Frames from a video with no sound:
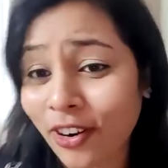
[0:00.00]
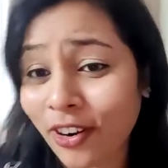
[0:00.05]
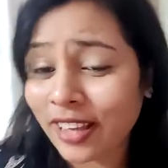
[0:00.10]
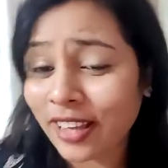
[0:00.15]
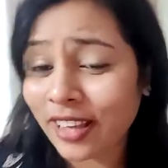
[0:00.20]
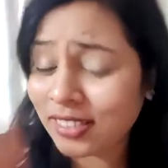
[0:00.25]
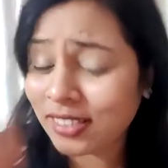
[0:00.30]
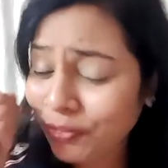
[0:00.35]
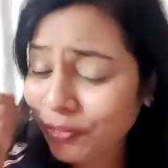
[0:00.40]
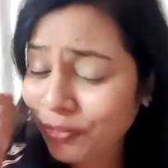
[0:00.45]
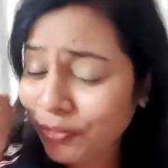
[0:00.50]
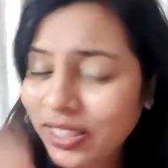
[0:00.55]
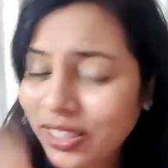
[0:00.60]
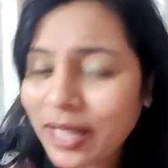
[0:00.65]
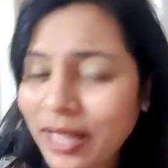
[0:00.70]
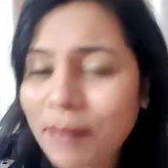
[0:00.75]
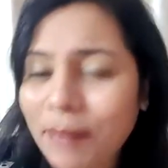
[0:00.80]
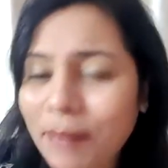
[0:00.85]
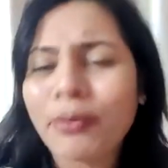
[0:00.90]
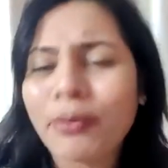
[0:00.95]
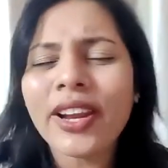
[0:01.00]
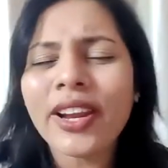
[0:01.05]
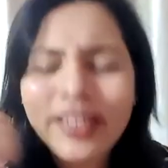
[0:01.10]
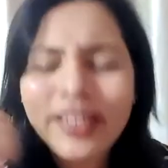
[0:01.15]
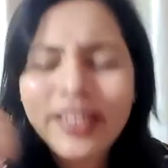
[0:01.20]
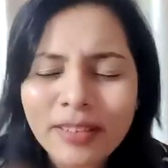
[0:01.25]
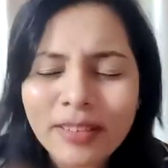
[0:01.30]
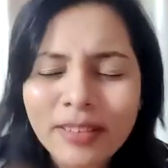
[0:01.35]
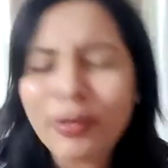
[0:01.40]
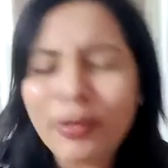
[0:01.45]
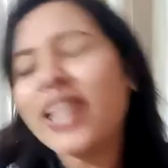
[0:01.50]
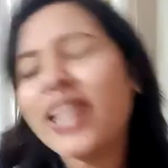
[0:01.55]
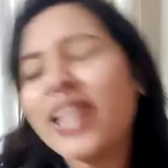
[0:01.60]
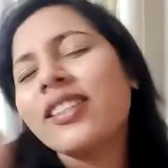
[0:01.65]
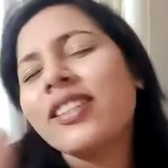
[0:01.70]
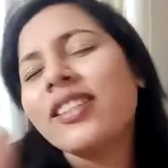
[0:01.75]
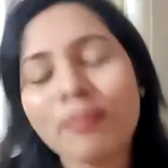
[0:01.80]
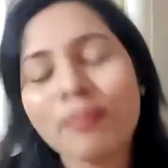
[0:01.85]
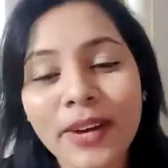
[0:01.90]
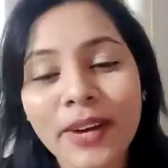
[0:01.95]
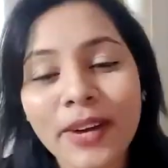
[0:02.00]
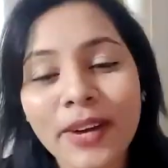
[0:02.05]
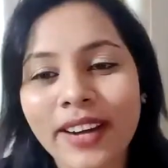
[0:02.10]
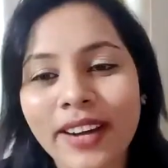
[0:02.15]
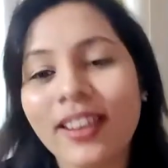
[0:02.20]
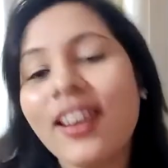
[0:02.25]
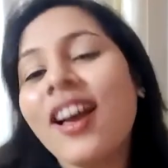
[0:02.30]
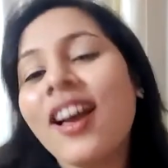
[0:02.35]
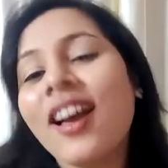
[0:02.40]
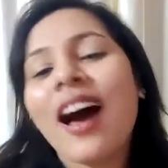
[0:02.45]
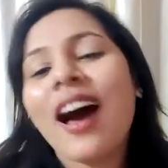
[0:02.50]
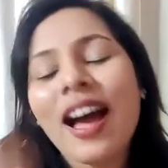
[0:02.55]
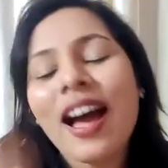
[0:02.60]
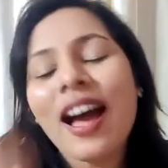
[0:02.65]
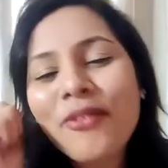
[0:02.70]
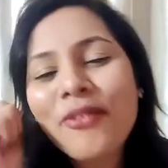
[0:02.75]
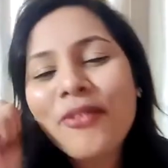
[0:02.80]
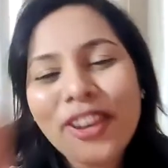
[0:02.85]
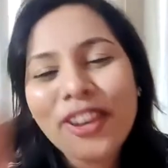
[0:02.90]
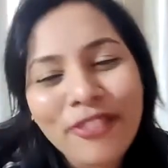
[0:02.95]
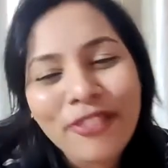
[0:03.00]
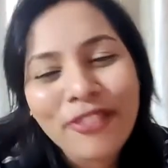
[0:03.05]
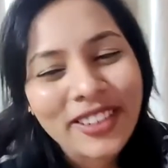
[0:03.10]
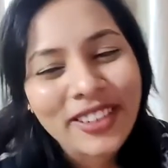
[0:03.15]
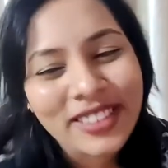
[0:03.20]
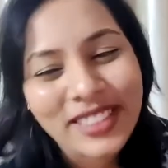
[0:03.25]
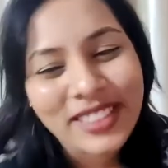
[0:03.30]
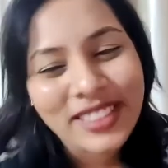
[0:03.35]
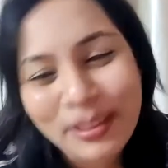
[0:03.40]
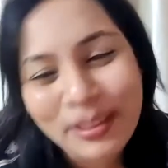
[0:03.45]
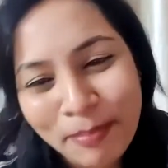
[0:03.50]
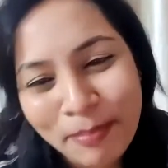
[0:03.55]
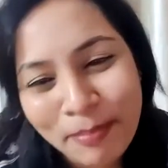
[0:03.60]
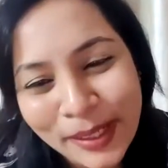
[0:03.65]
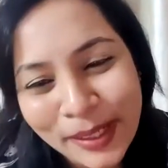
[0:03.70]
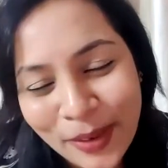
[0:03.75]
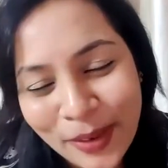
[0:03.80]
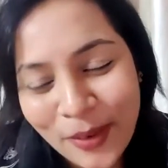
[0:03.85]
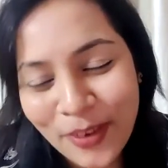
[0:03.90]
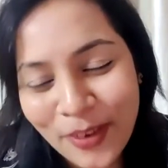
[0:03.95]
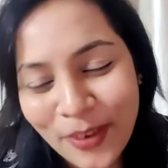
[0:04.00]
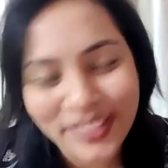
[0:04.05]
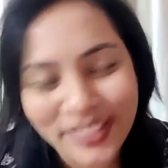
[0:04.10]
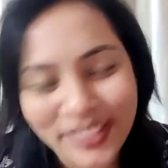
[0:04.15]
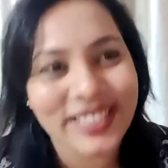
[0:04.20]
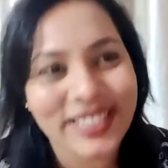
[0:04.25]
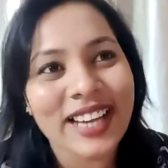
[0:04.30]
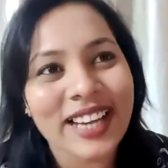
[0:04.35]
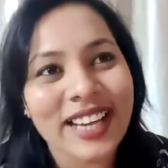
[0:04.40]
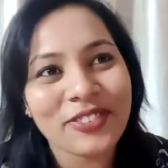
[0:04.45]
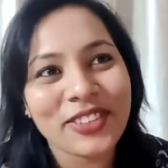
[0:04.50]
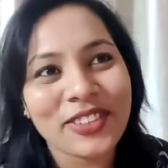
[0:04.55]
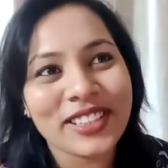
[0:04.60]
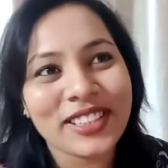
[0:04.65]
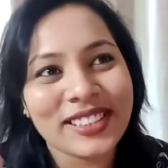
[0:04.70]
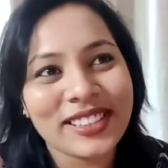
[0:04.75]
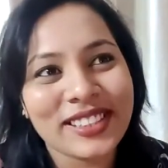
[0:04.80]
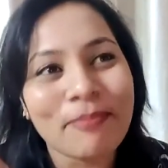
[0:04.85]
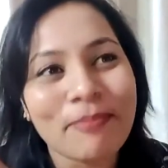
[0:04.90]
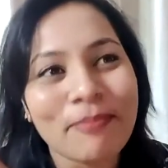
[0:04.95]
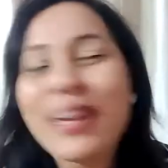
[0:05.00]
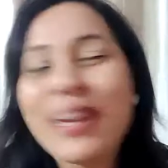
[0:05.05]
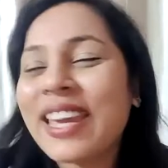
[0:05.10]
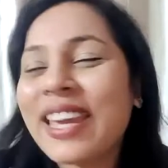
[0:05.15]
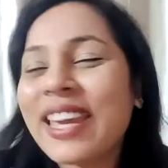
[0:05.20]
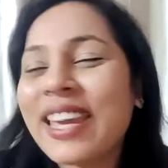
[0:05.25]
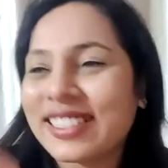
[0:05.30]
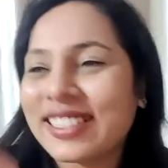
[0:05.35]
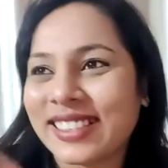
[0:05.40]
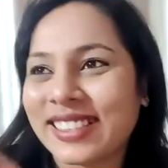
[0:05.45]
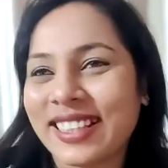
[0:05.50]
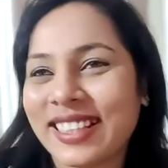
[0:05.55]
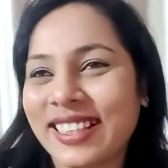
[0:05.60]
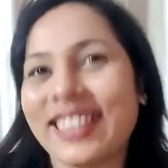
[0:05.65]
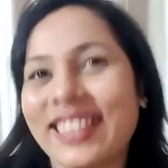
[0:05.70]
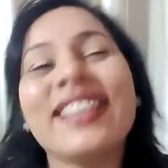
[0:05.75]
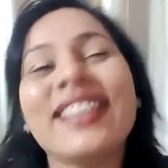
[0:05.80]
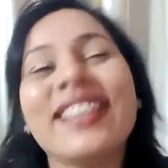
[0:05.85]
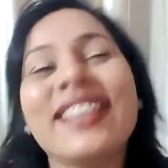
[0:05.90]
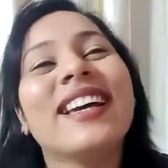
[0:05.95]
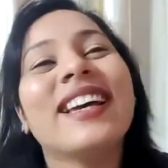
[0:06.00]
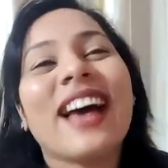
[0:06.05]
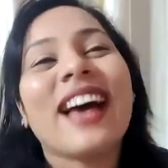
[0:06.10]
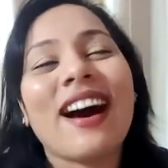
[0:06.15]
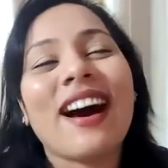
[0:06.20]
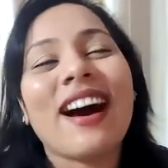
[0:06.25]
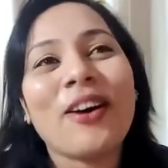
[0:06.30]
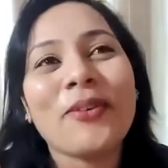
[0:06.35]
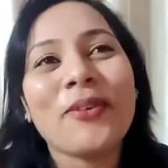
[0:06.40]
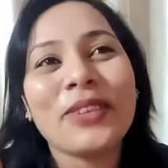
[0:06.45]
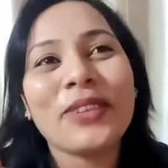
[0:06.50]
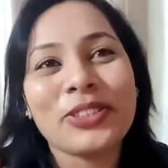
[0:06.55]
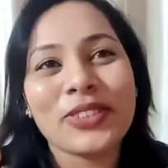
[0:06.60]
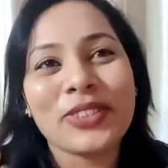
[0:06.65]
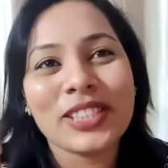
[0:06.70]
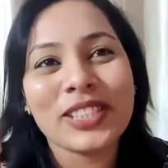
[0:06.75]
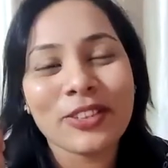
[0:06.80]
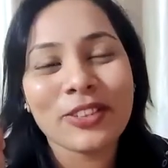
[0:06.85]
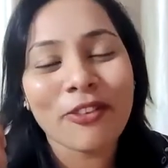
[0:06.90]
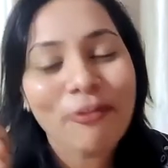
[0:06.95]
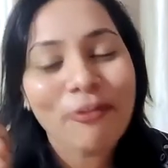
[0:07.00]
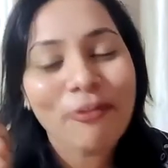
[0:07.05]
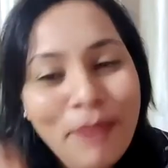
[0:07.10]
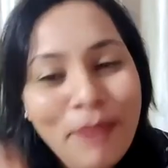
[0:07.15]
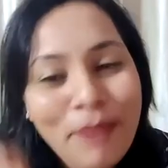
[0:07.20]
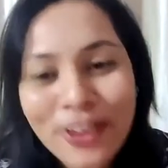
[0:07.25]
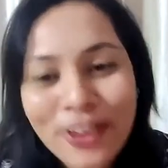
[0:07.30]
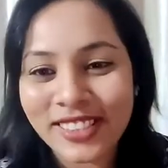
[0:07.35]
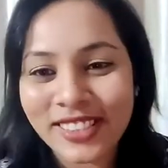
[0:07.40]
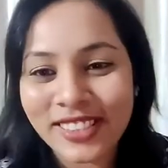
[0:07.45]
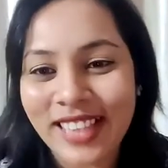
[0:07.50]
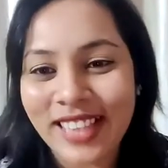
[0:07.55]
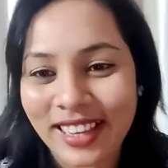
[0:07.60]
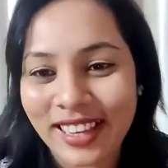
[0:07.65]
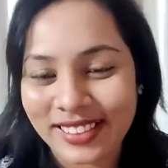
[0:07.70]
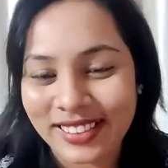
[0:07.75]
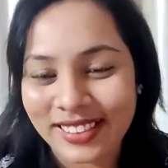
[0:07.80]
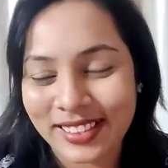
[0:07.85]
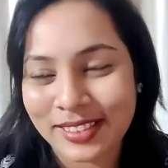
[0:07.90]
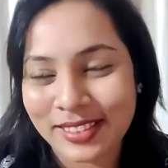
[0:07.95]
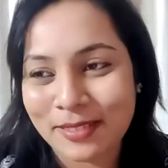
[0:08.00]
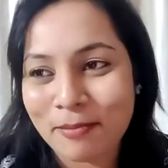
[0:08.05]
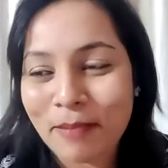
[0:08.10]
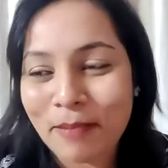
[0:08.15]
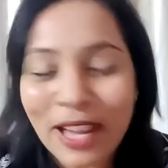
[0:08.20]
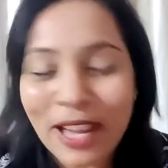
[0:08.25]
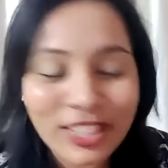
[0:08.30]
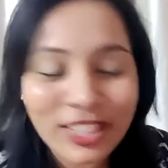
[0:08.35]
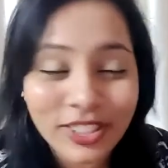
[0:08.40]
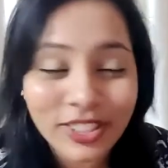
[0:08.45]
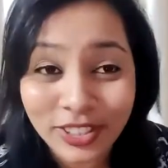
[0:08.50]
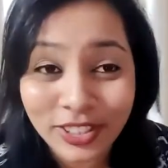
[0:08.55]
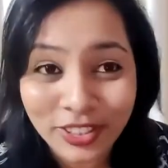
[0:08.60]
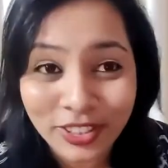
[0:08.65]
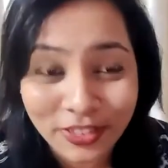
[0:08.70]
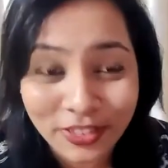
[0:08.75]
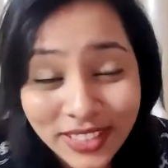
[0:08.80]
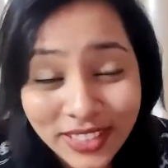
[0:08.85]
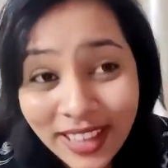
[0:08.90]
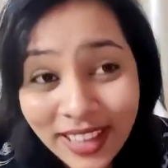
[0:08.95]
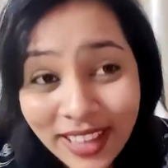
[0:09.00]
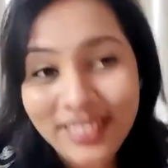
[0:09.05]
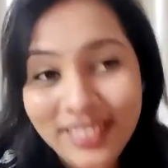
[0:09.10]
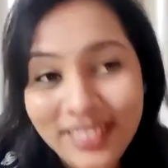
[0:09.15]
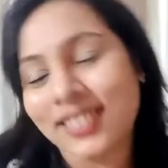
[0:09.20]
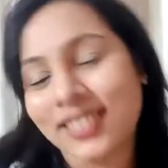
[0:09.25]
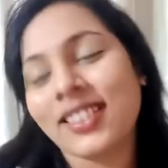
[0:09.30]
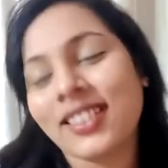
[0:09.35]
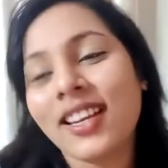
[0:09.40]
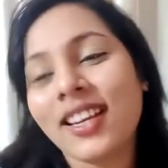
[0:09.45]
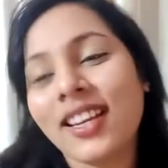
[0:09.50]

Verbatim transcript: Henceforth, I prayed and prayed and prayed. I went for a simple course that was BSc, uh, which was of pure science, bachelor's of science.